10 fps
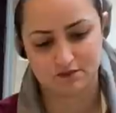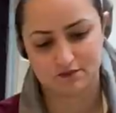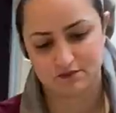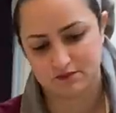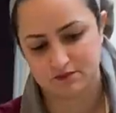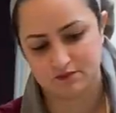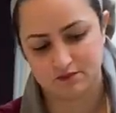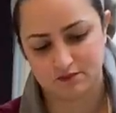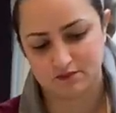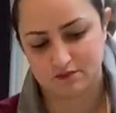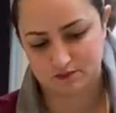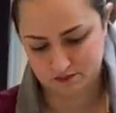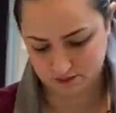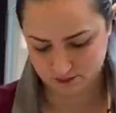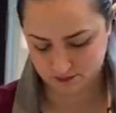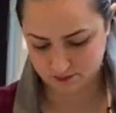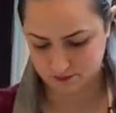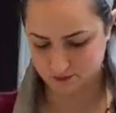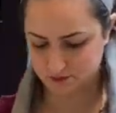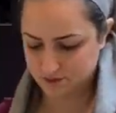
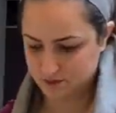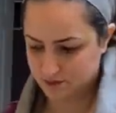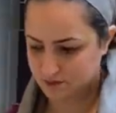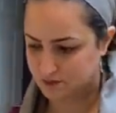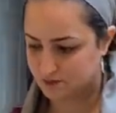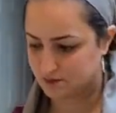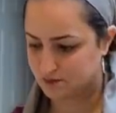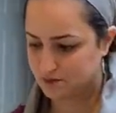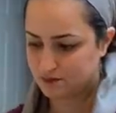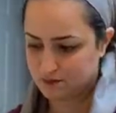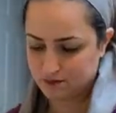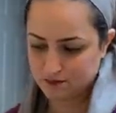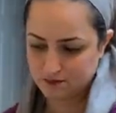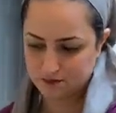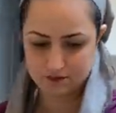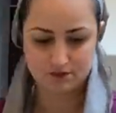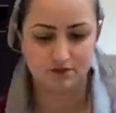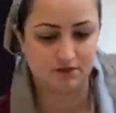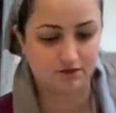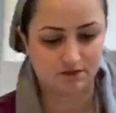
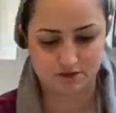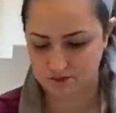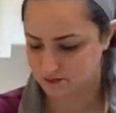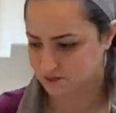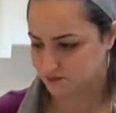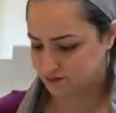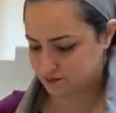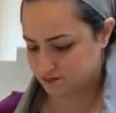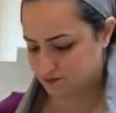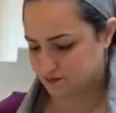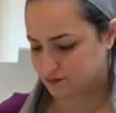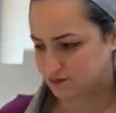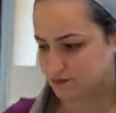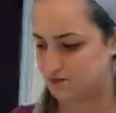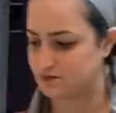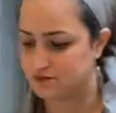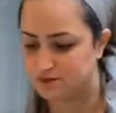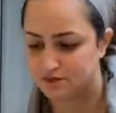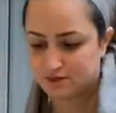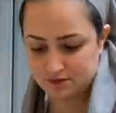
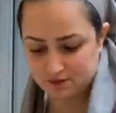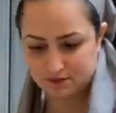Nothing is said.